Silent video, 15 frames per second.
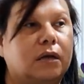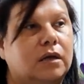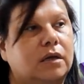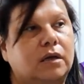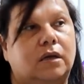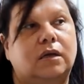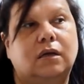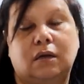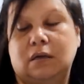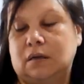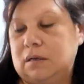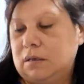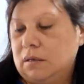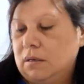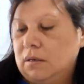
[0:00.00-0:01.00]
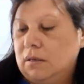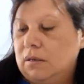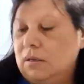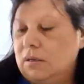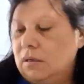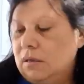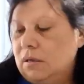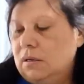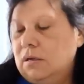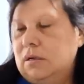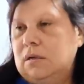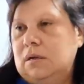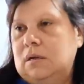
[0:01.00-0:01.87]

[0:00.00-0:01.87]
[no speech]